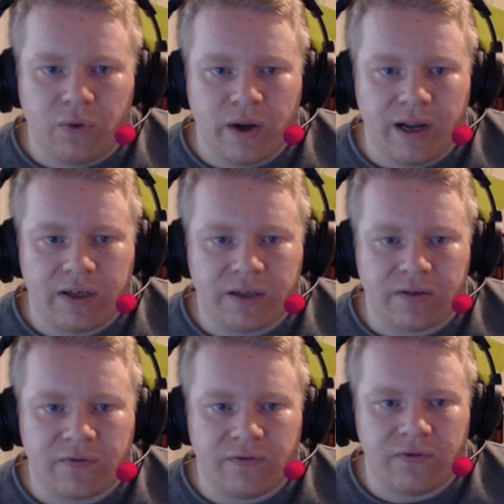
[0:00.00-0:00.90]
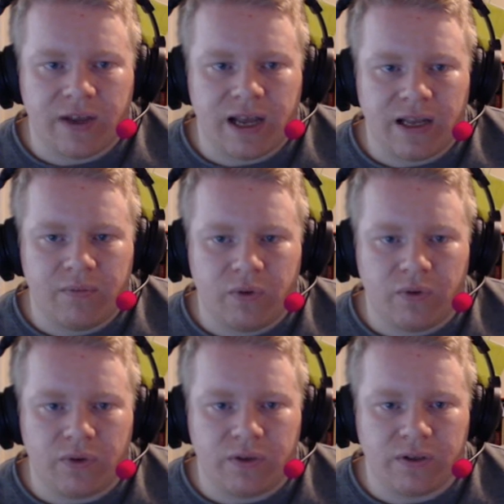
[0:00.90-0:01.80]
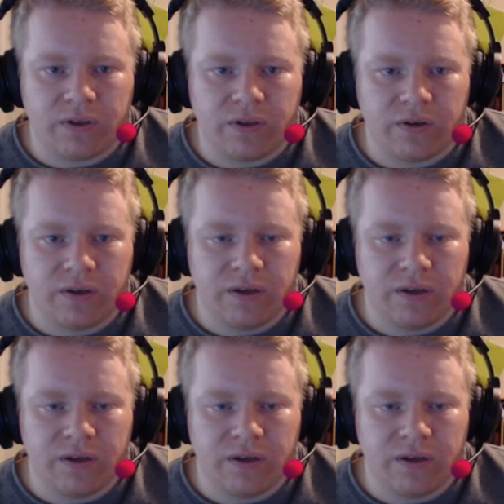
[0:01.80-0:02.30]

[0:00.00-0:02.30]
wages are fairly important to you.